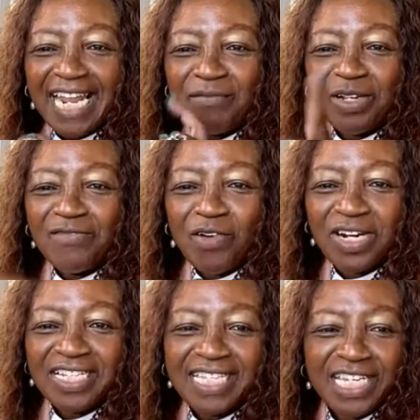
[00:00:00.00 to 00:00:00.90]
I'm looking
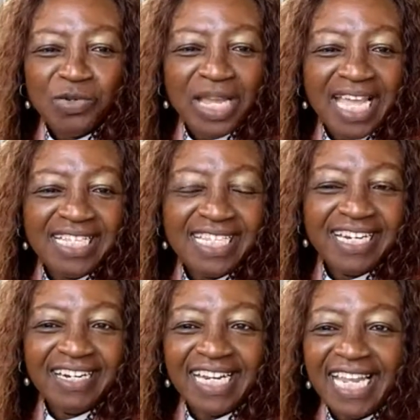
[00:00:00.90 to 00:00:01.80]
forward to seeing you guys
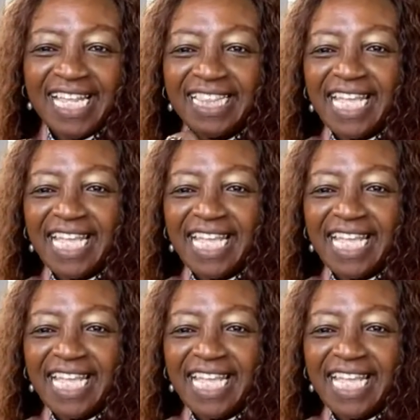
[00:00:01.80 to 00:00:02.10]
there again.